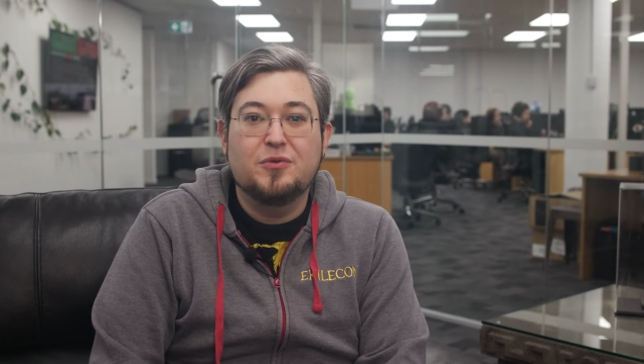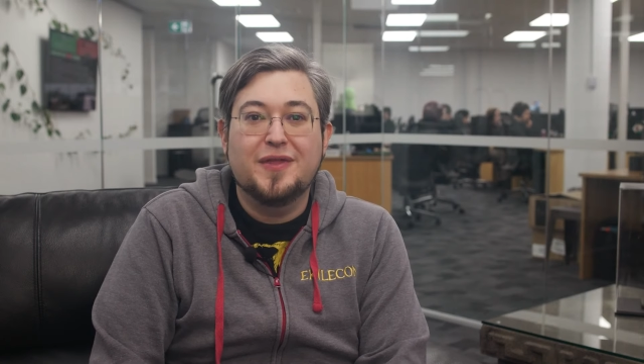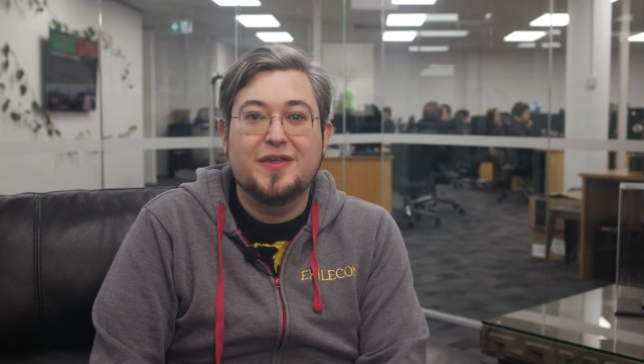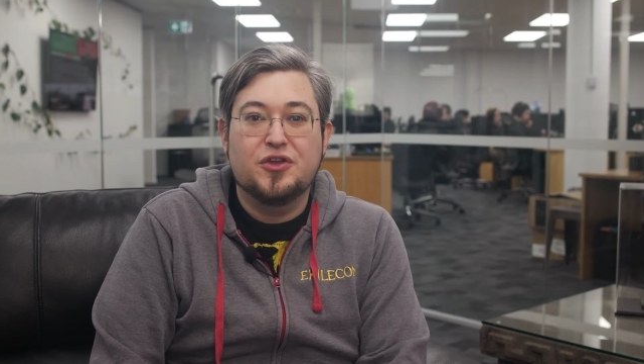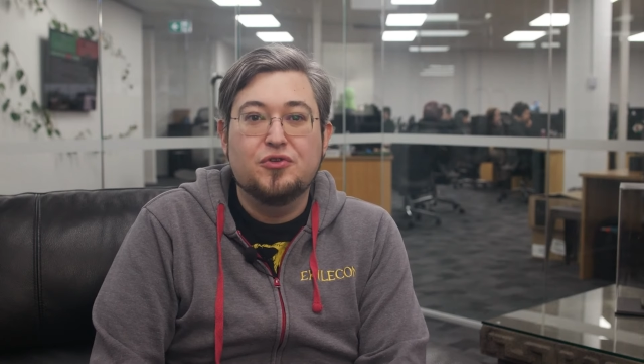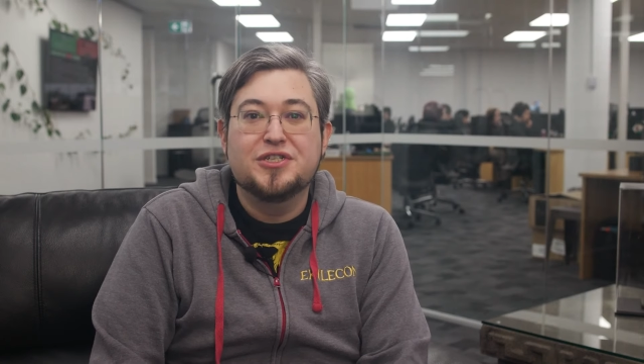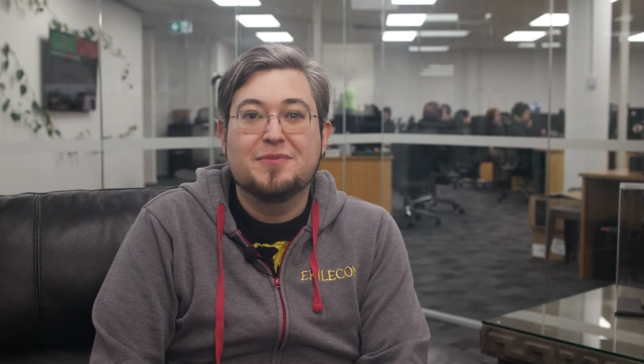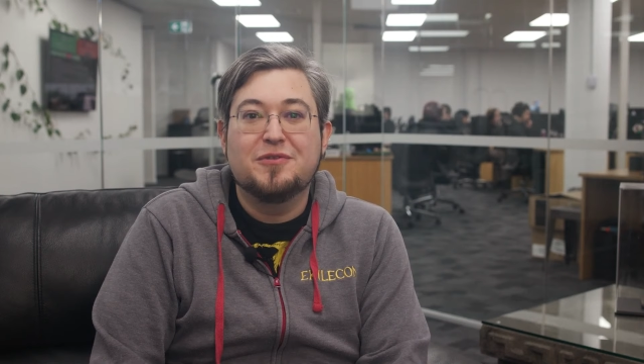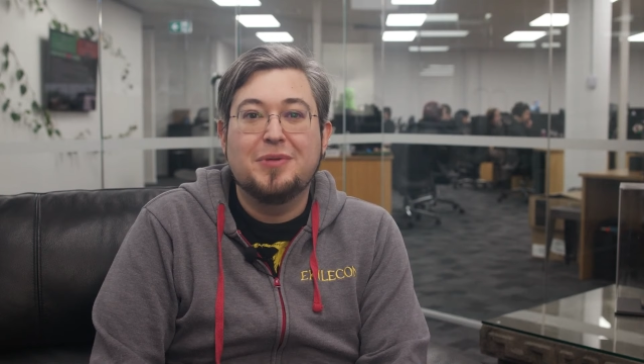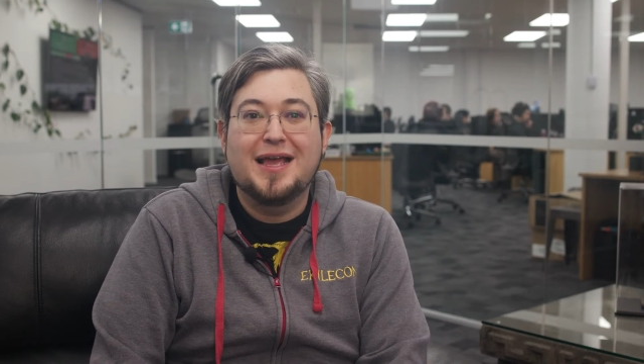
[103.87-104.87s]
get the huge
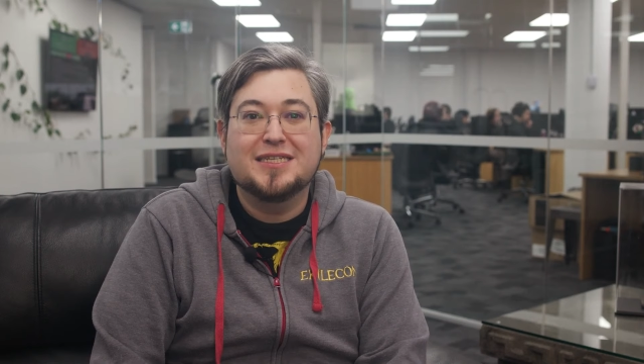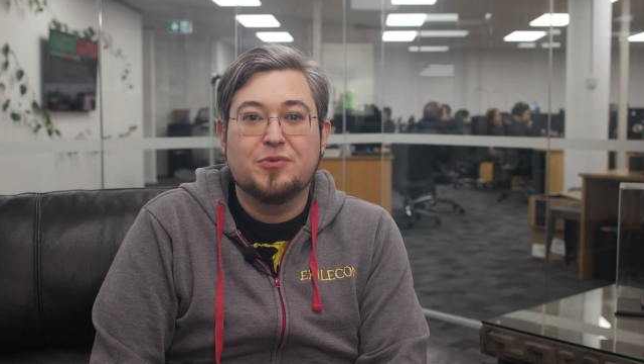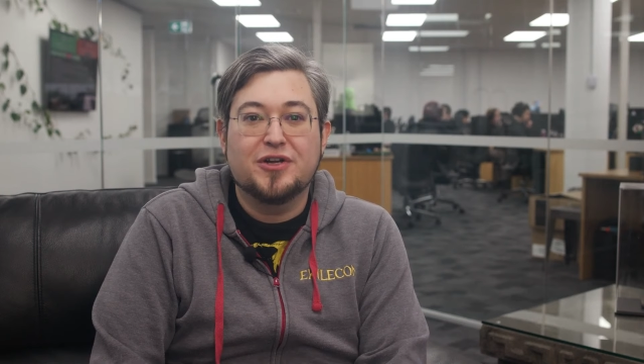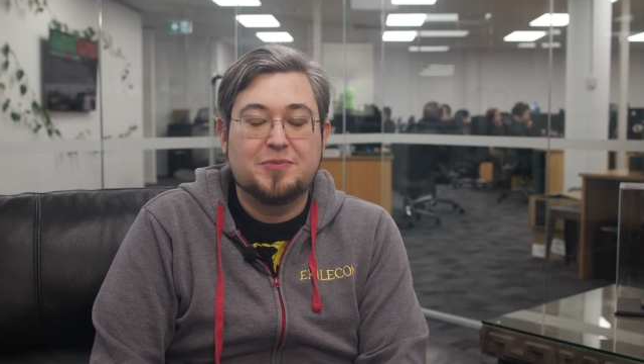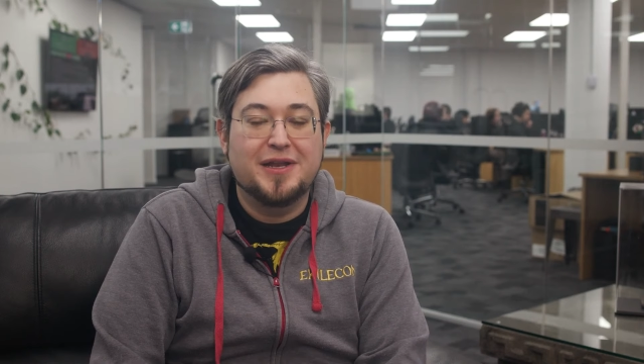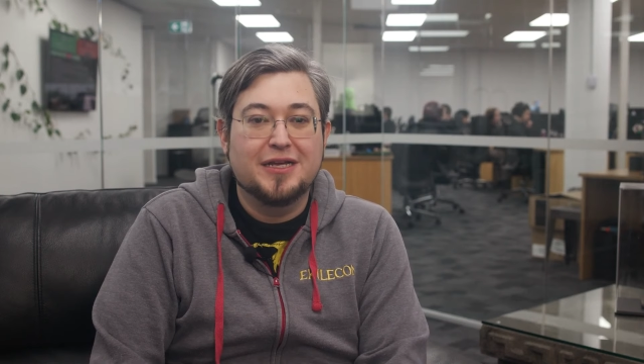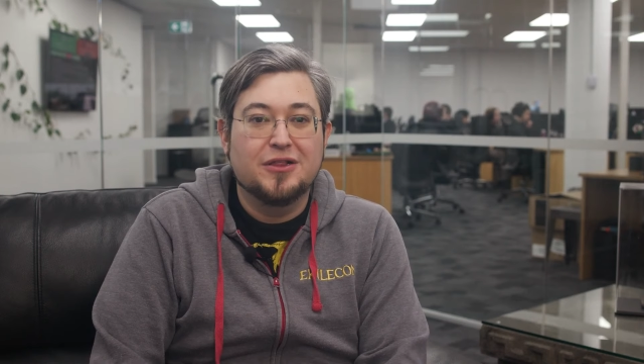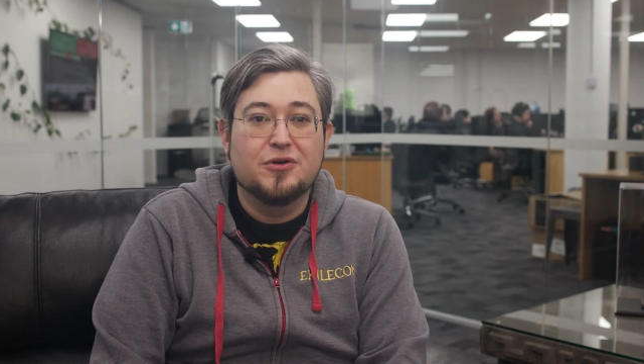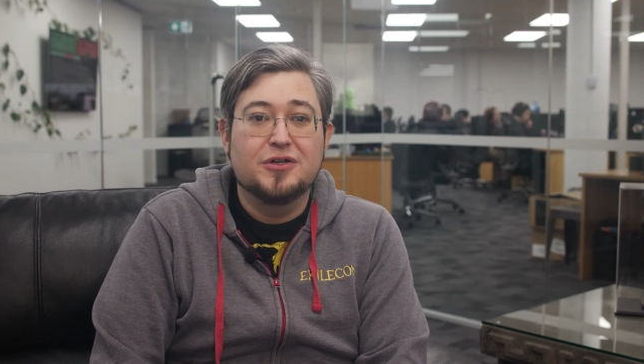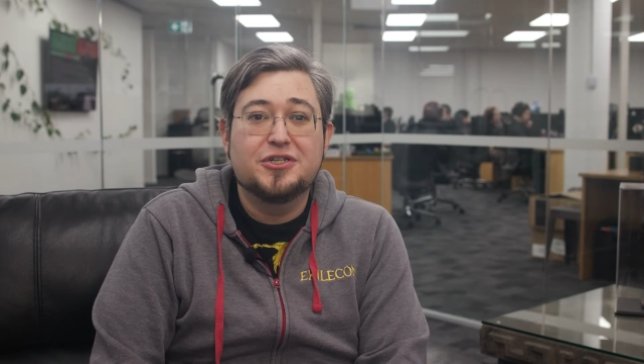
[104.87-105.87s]
number of players that we're expecting at
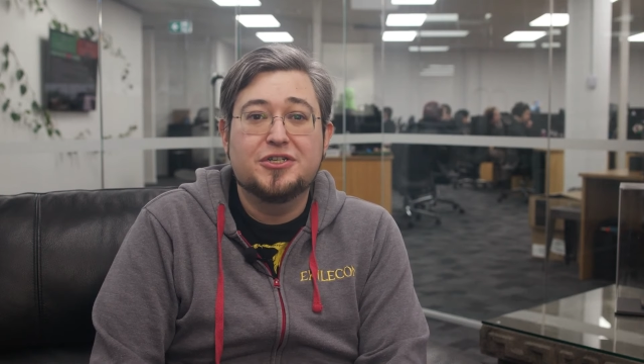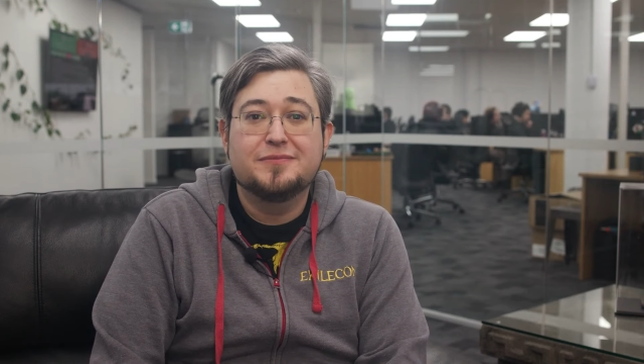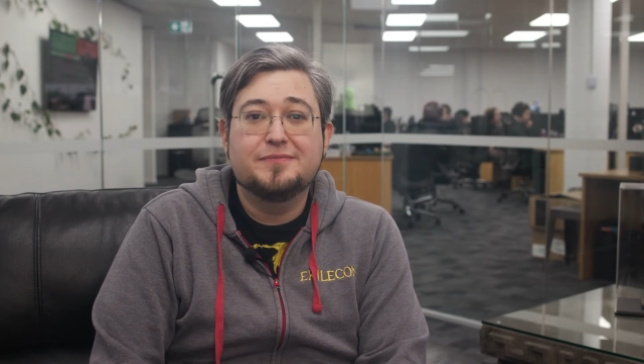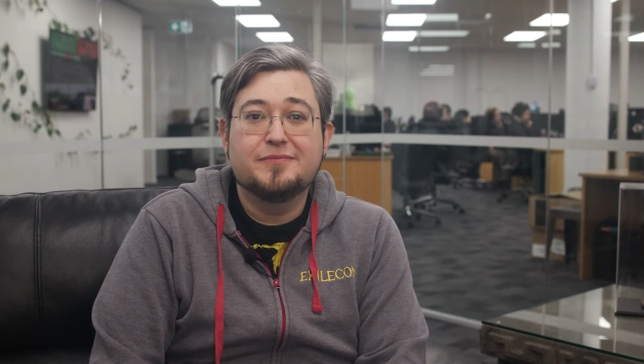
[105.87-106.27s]
launch.